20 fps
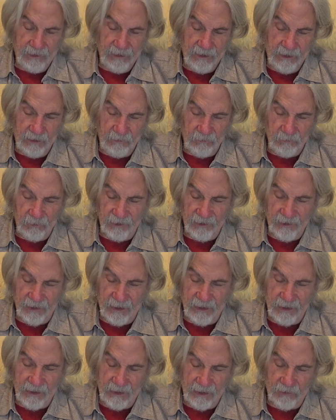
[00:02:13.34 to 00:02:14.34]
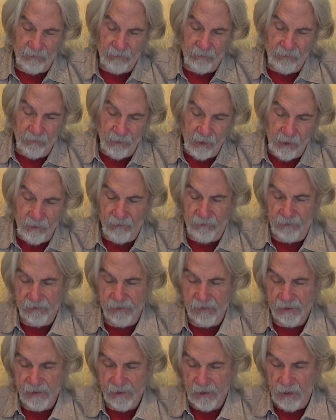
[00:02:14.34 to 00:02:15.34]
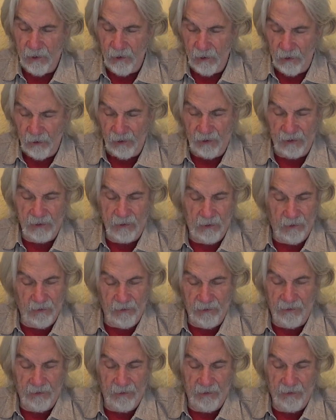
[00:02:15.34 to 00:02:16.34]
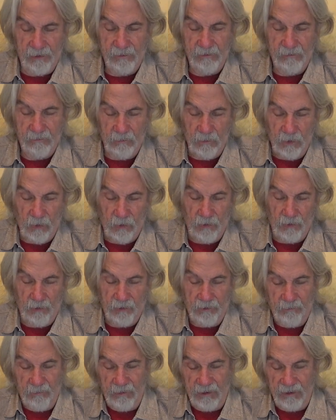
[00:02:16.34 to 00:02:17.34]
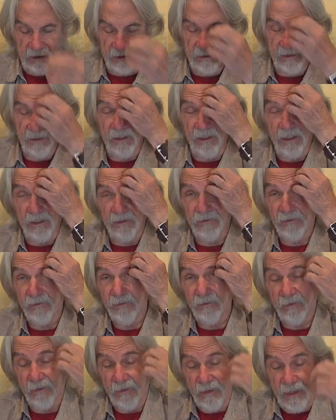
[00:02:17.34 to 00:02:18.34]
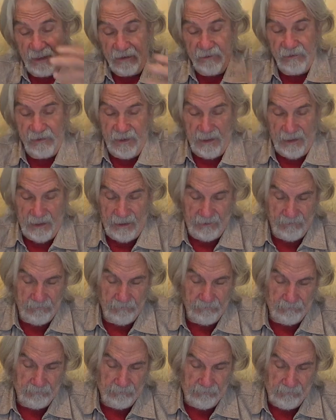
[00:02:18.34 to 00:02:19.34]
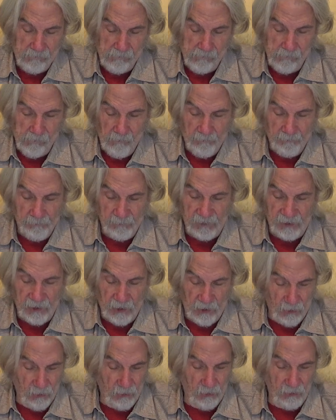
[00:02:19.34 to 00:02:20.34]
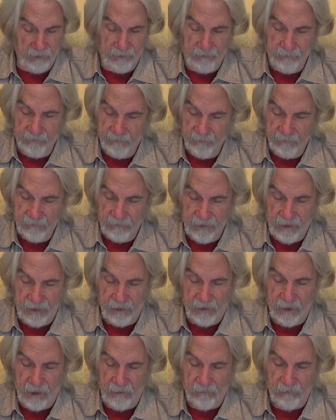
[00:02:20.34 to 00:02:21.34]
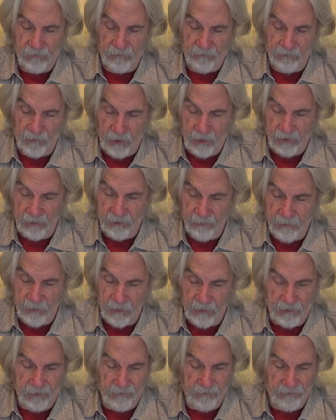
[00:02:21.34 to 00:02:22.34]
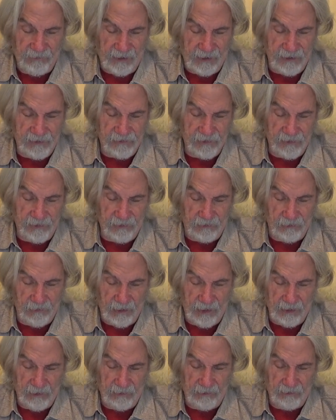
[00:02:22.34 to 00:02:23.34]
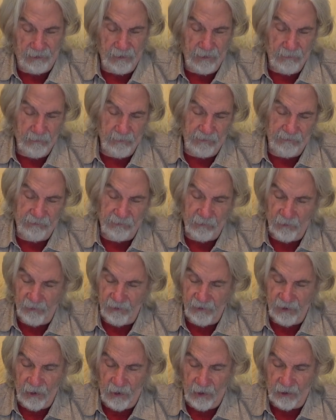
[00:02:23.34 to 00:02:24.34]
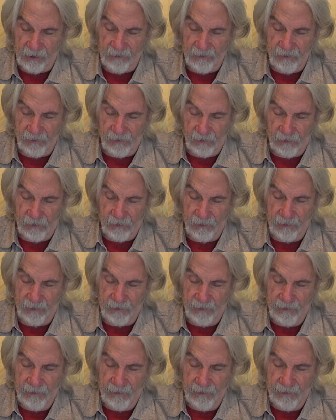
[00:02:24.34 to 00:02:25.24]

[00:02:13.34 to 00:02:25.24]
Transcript: And when they had arose early on the morn, meaning the next next day, behold, Dagon was fallen upon his face to the ground before the ark of the Lord,